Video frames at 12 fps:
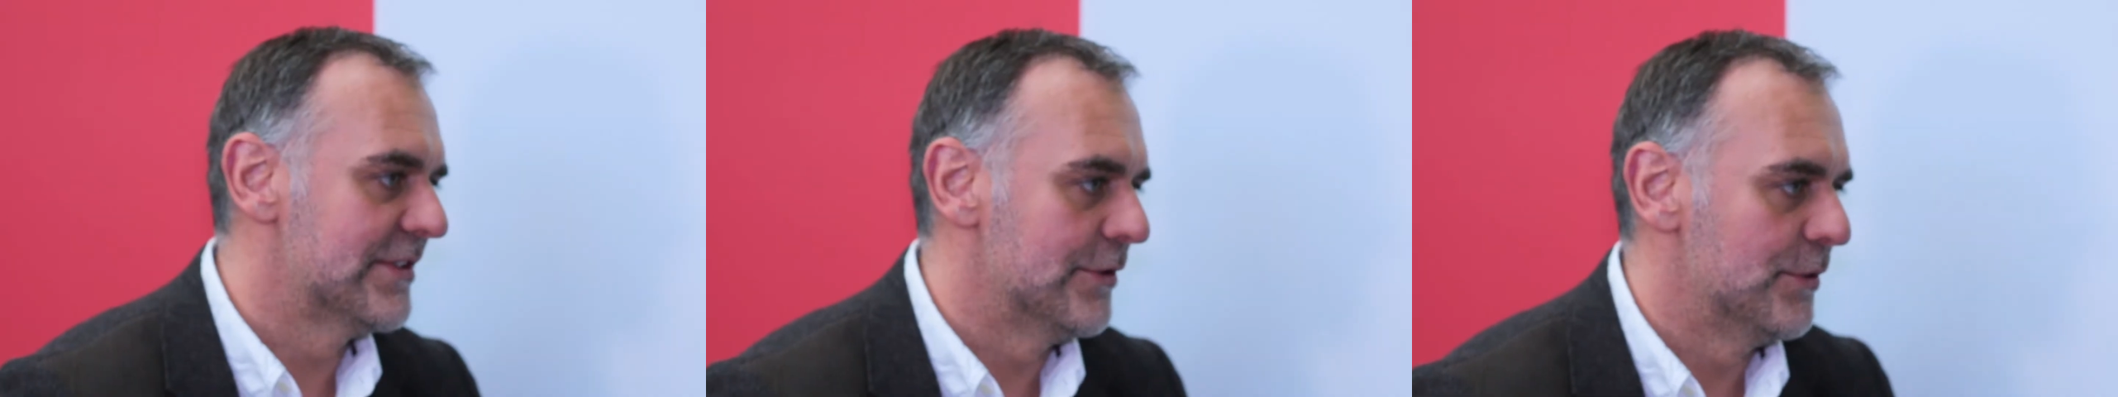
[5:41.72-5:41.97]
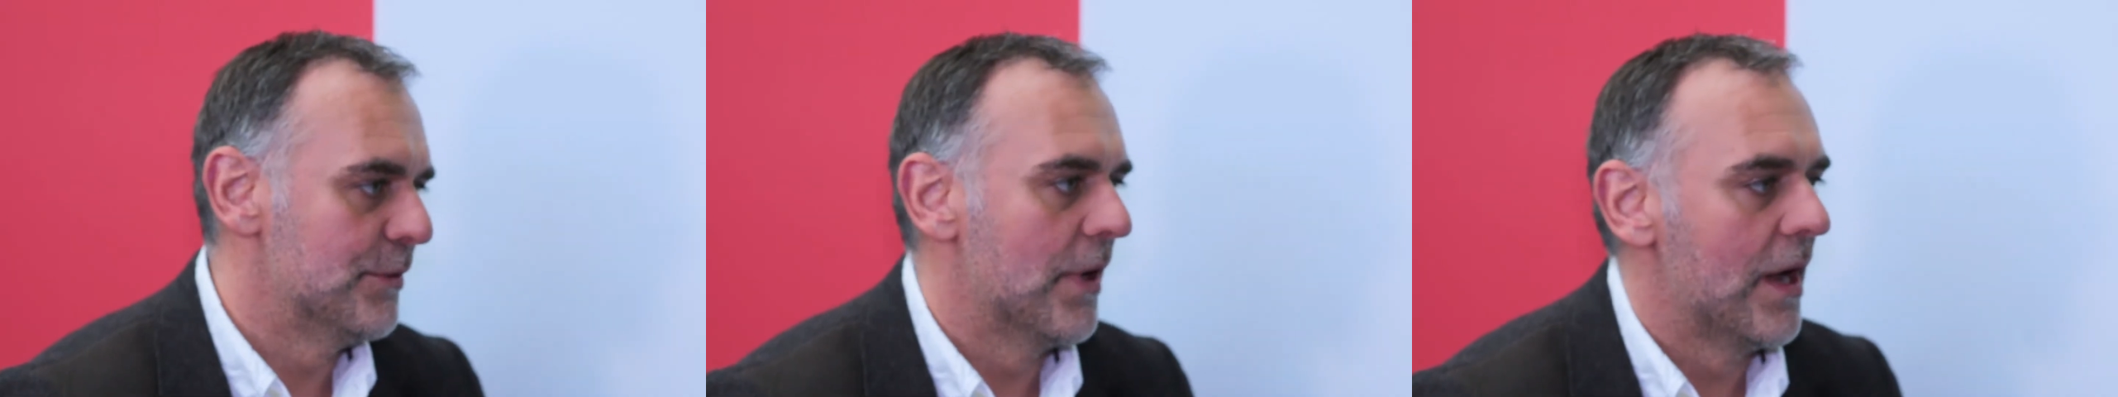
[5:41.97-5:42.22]

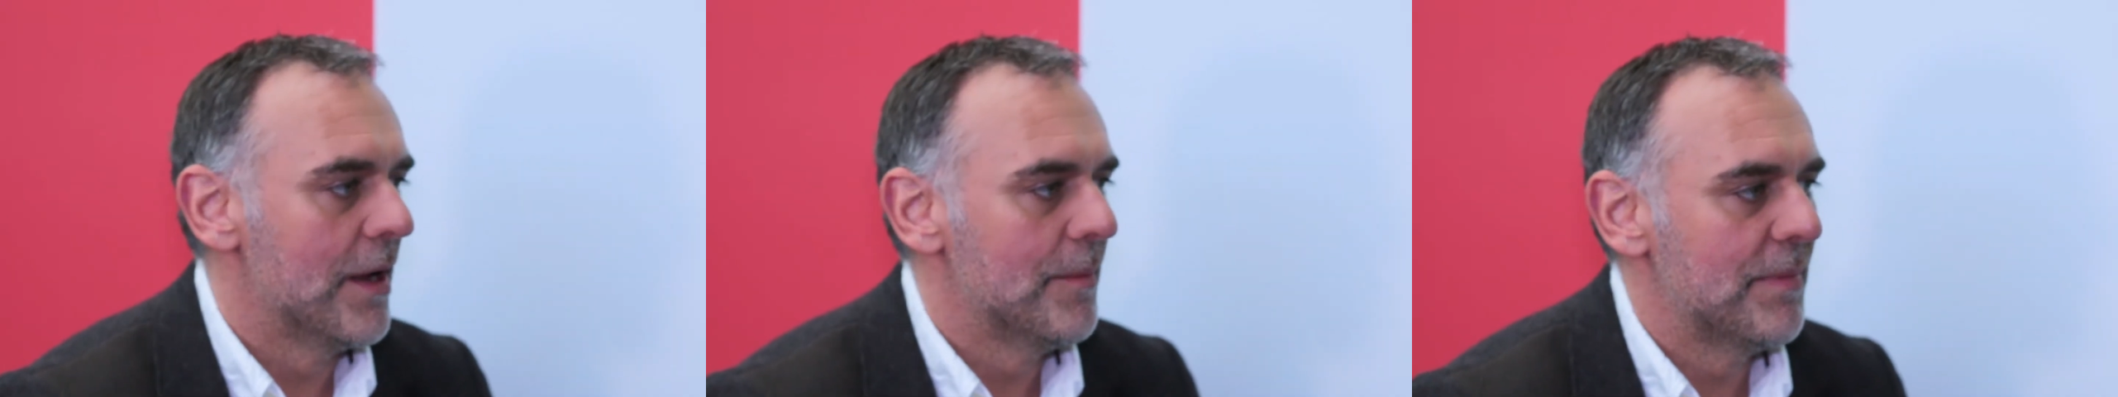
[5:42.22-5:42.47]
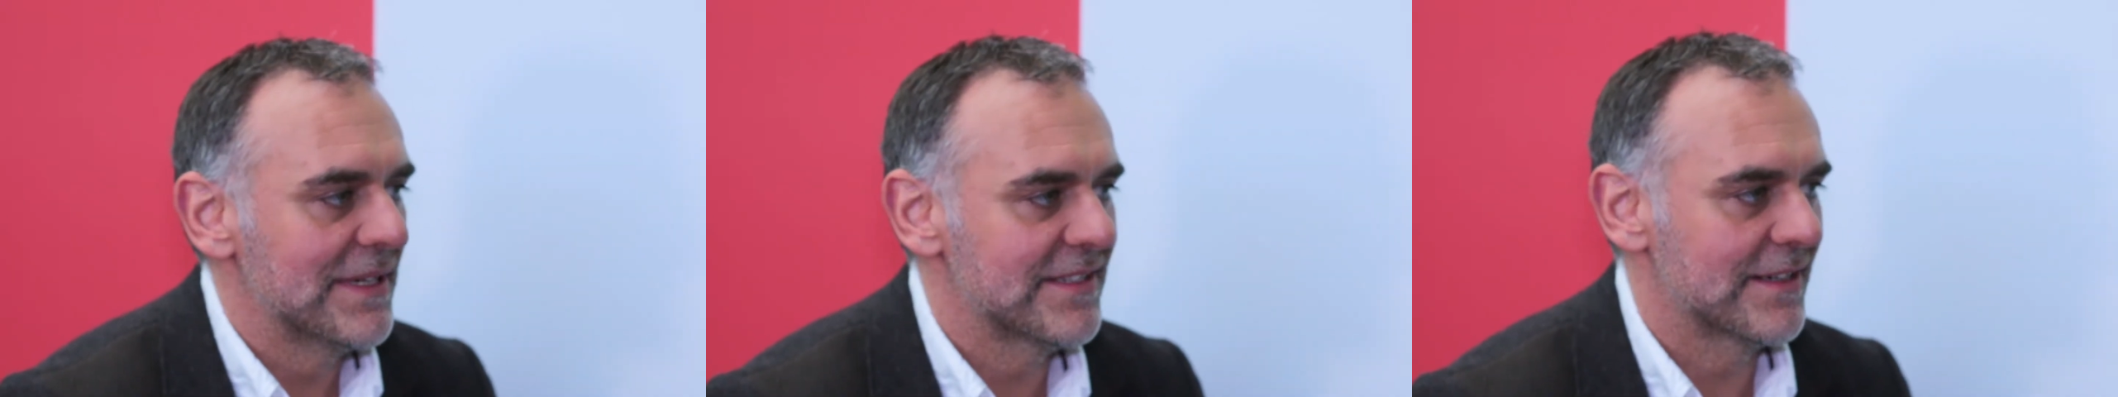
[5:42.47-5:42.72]
to
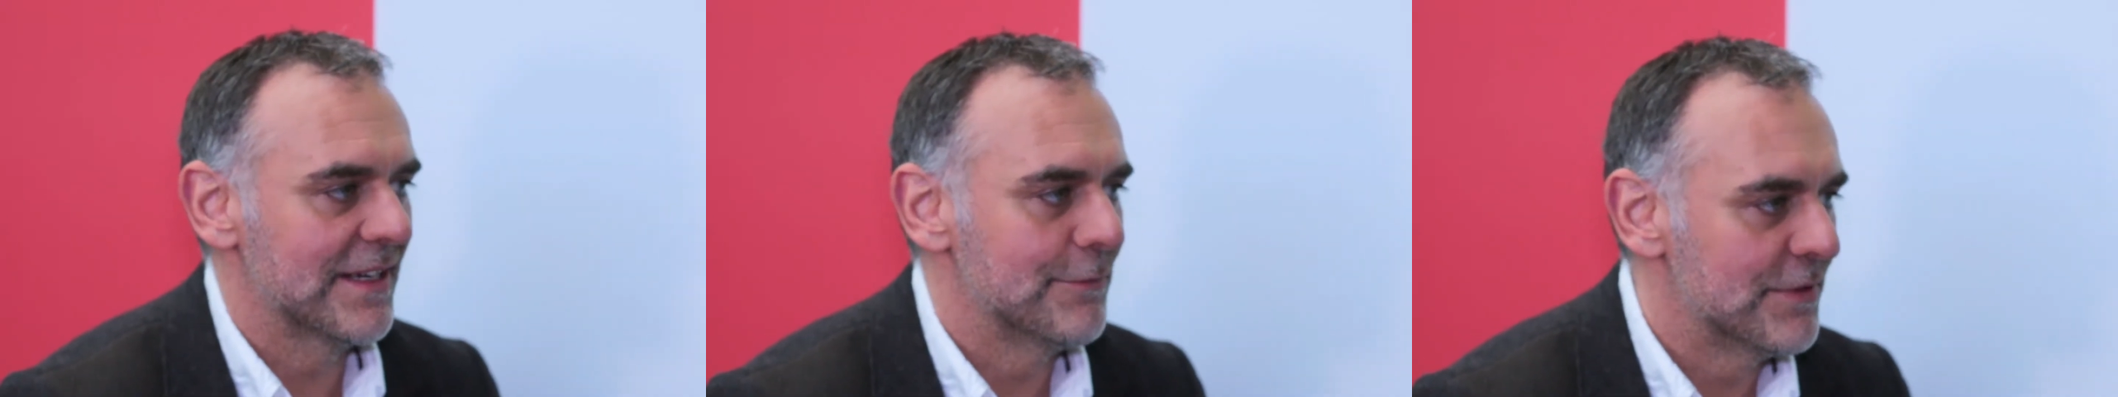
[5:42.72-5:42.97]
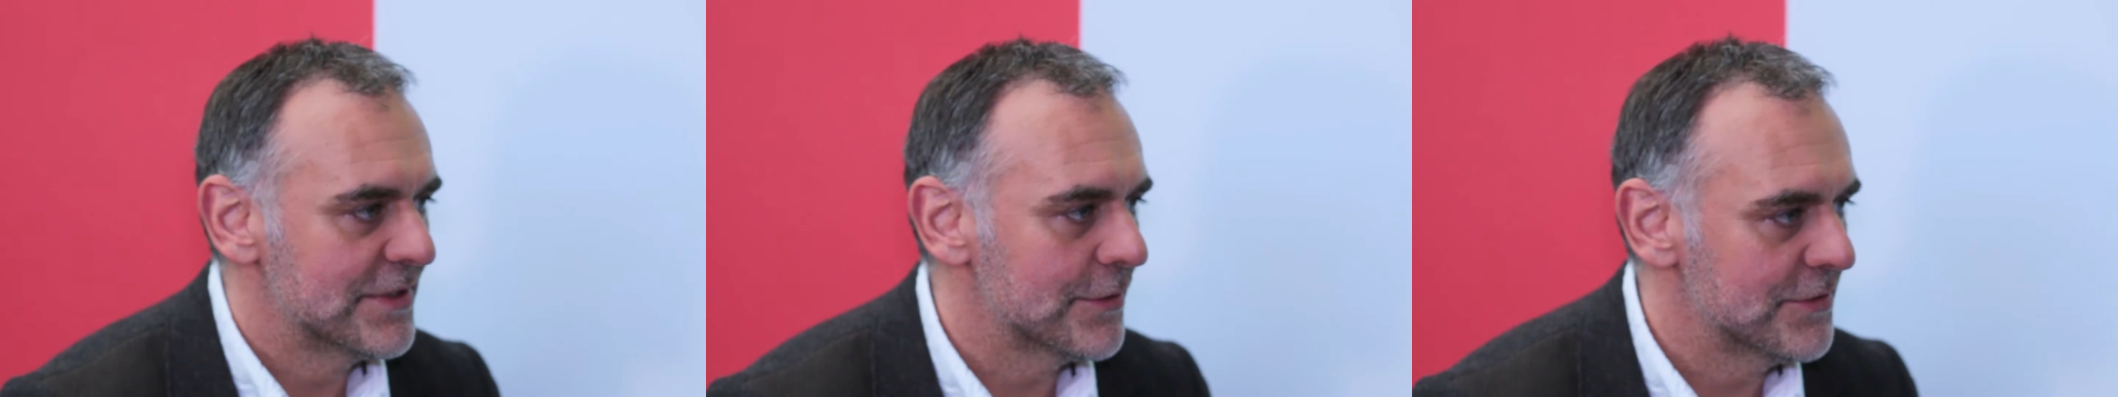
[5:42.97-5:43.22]
basically
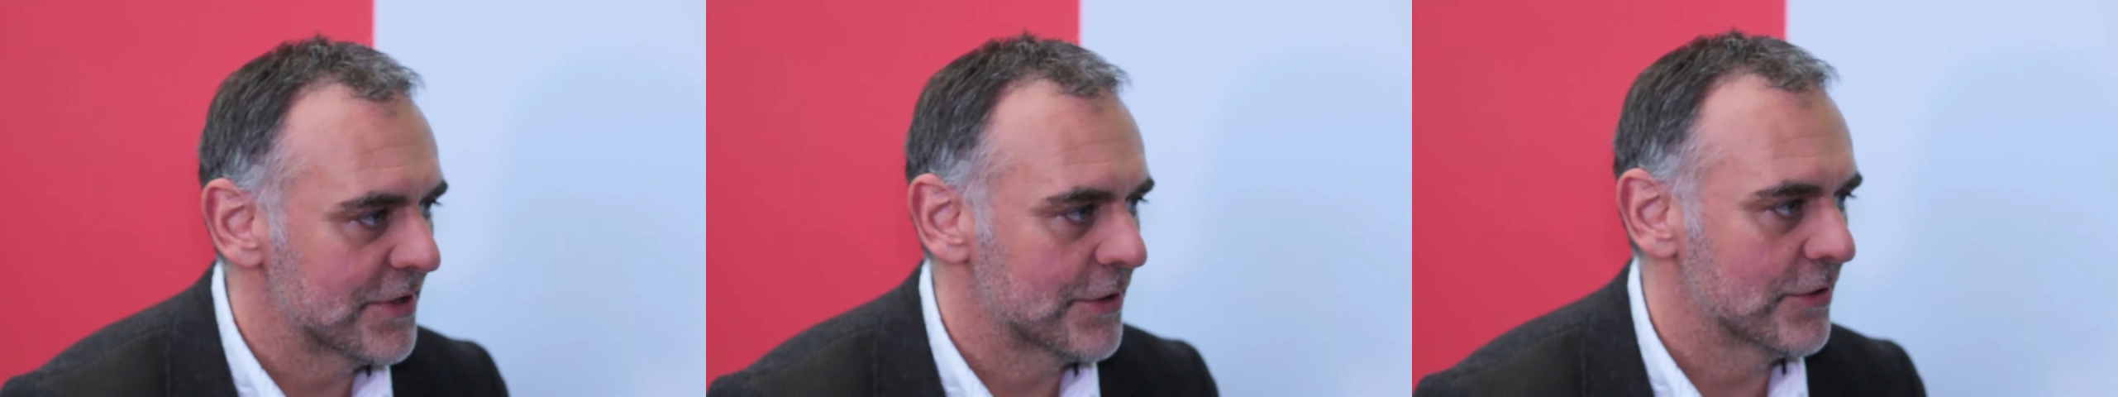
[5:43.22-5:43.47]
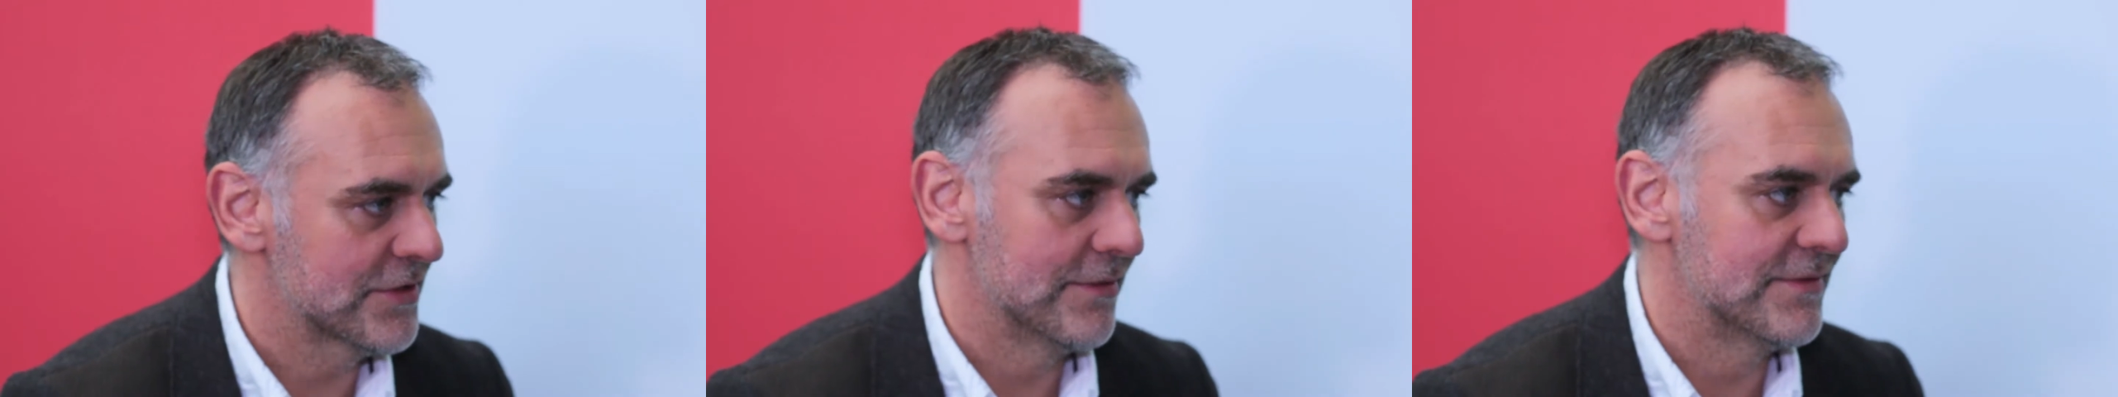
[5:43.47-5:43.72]
reduce the
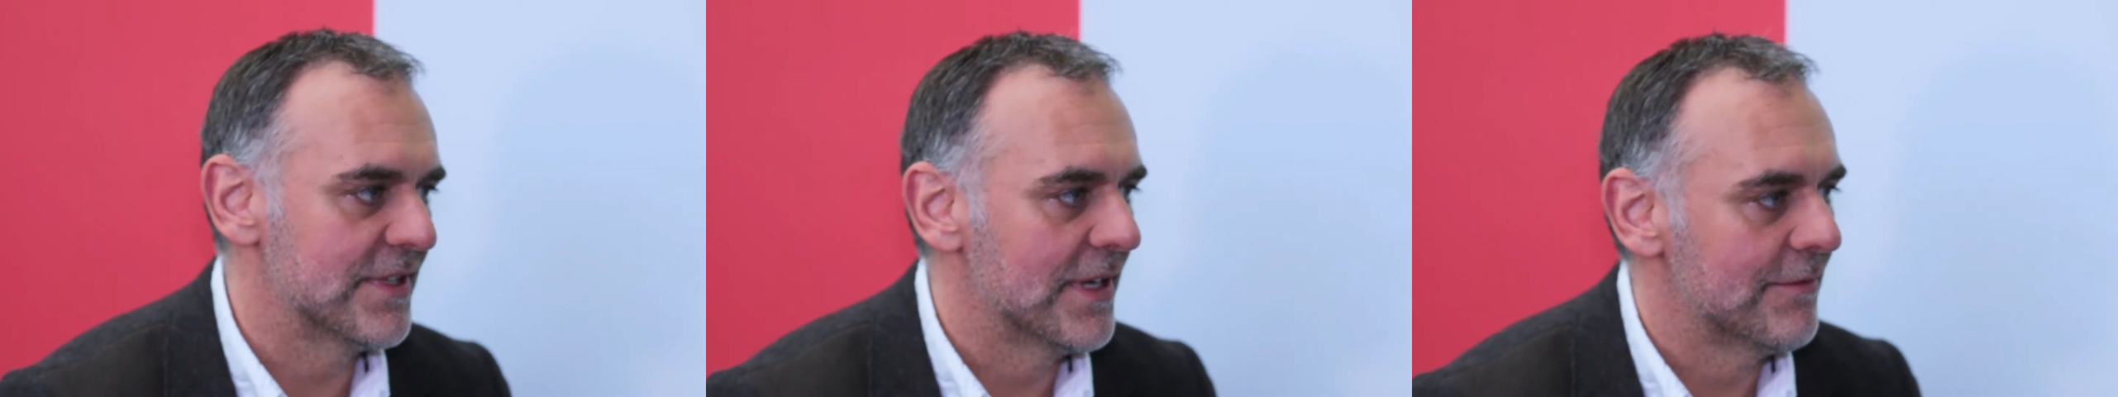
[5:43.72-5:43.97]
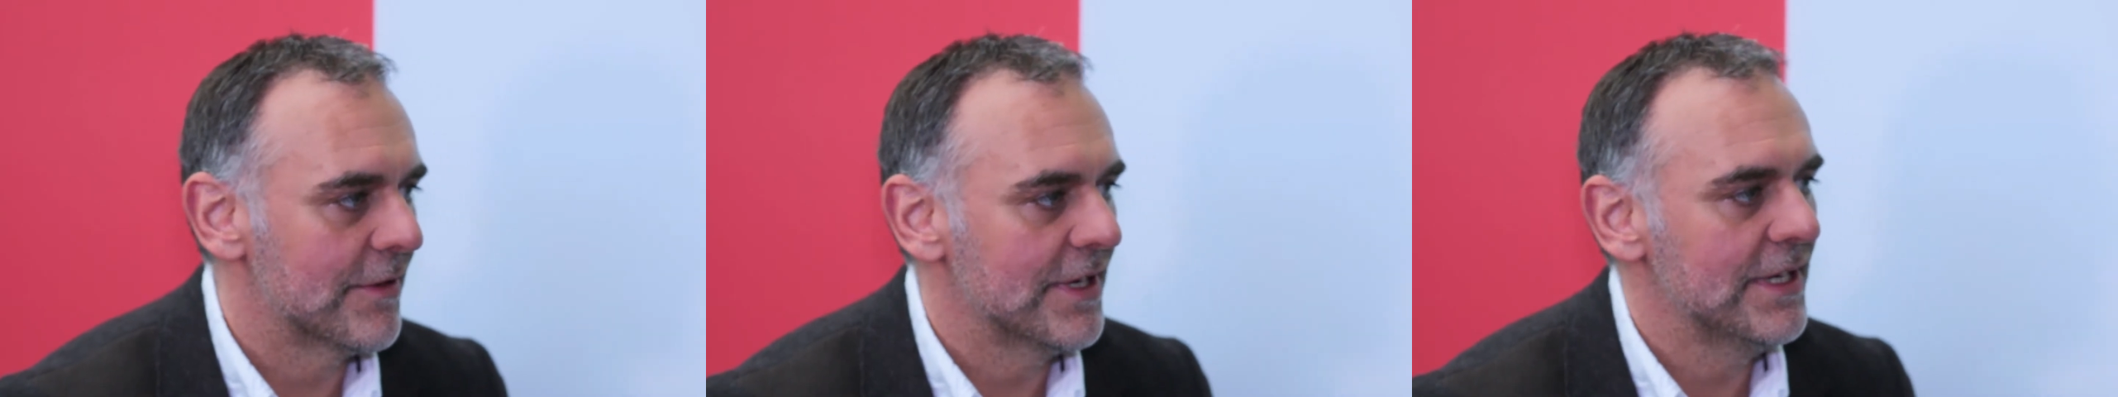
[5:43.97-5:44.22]
cost of
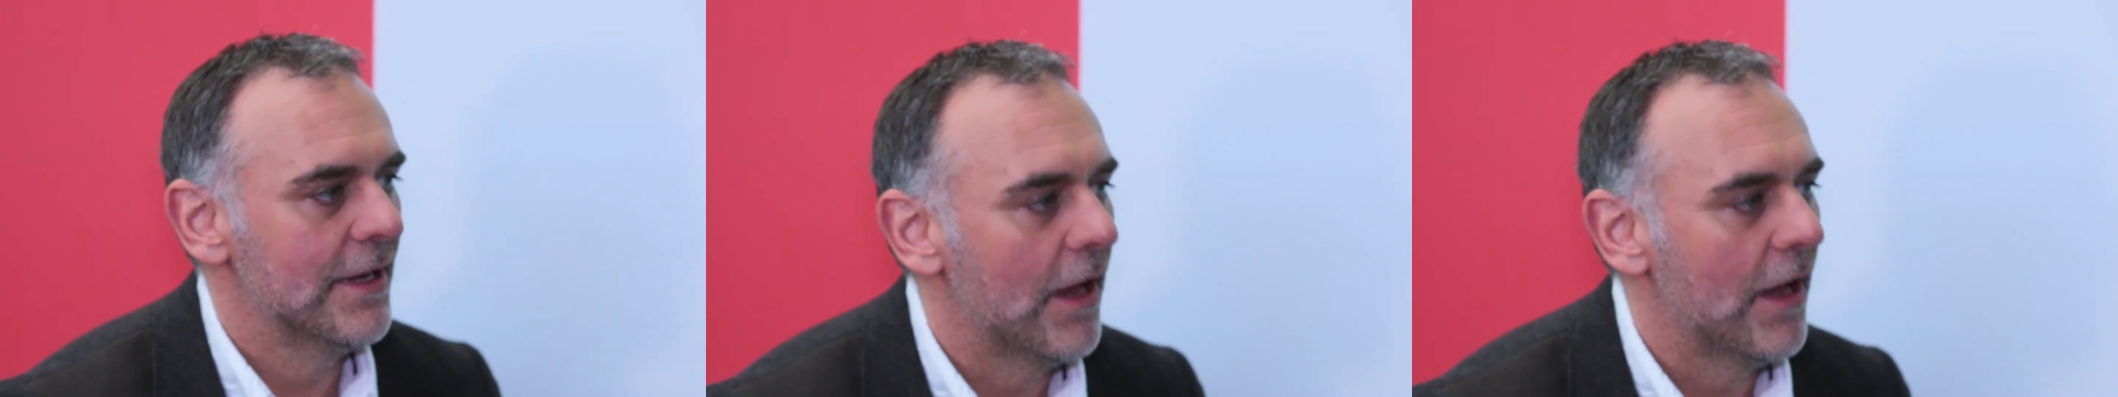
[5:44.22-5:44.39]
delivery